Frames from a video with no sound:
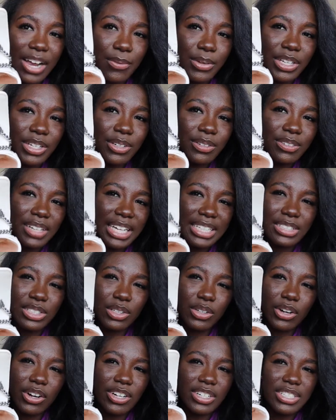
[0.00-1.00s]
I really don't like the
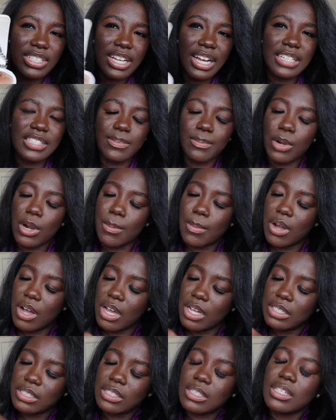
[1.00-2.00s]
large size of
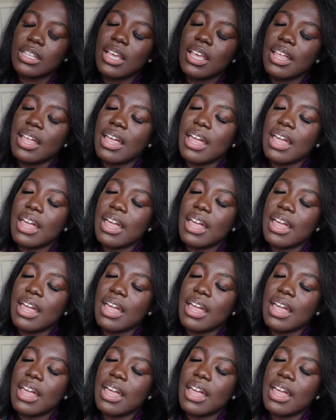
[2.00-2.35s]
Marmont's.